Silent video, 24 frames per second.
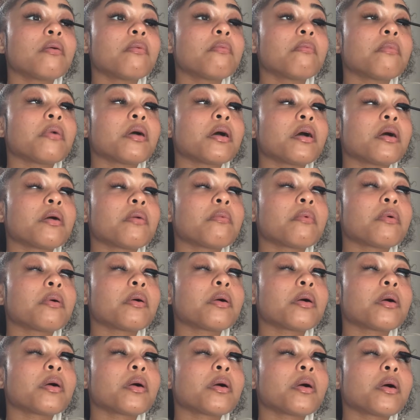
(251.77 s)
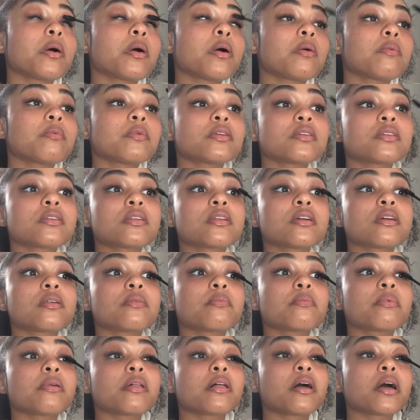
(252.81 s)
But I'm almost done
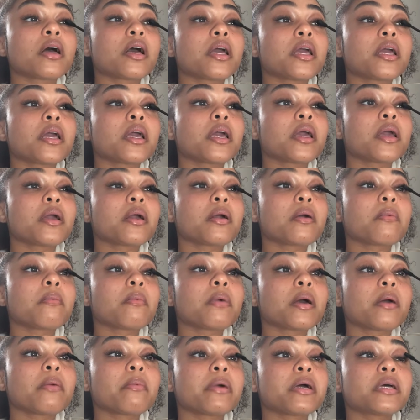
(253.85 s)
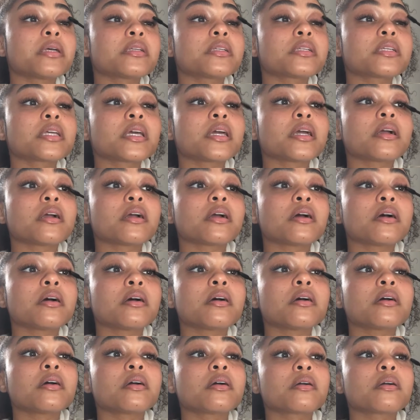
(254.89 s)
applying my mascara.